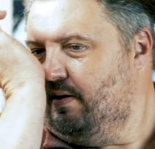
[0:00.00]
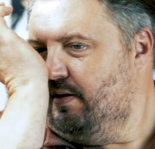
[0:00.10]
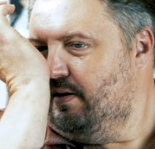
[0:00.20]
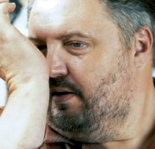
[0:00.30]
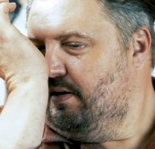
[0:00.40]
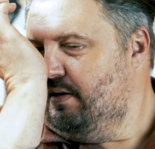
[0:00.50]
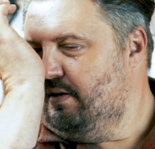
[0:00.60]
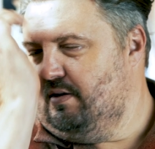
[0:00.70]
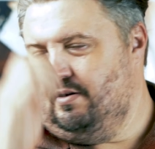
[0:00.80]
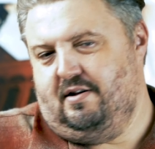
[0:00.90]

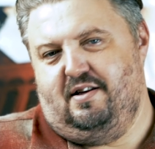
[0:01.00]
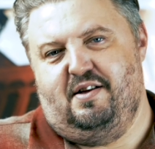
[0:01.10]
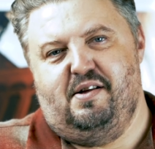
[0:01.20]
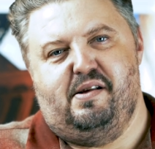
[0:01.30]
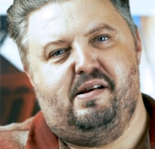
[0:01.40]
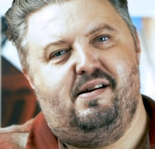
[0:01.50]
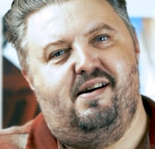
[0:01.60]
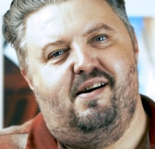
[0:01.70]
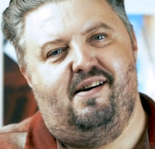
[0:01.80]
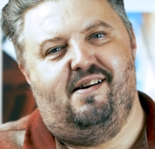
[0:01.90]
(no one is talking)